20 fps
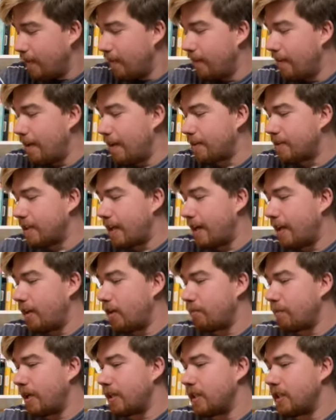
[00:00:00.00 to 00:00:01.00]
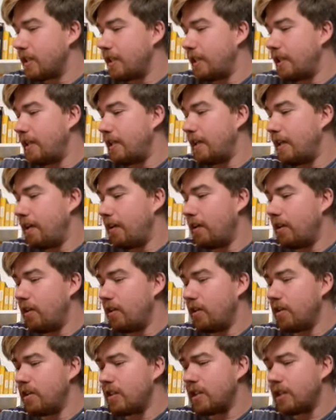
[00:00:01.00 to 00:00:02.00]
Next item I see
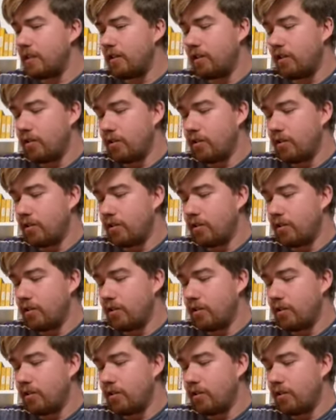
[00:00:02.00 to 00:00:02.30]
is